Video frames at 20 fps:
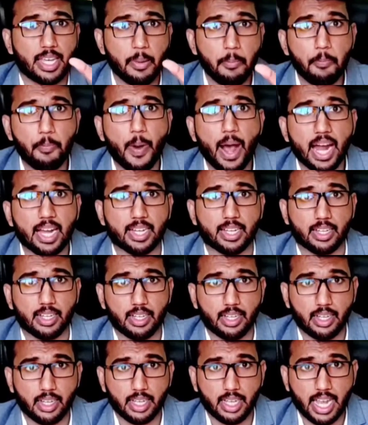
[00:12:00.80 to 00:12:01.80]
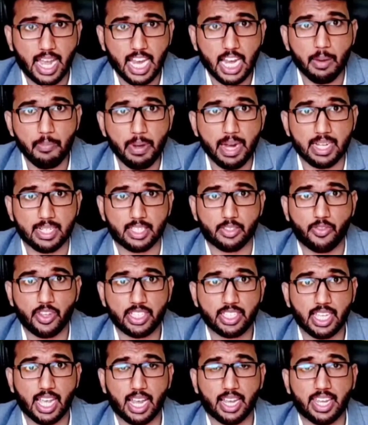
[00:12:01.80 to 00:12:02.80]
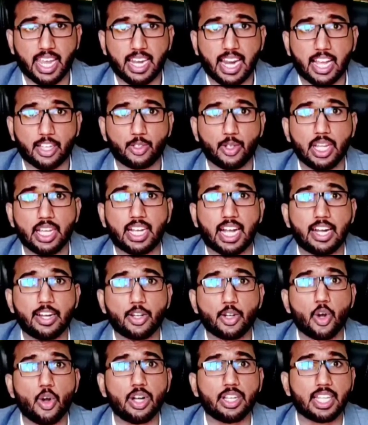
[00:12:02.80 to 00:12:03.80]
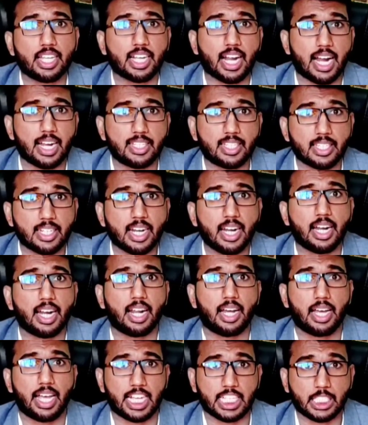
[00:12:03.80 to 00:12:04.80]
impart elements which can actually control the cultural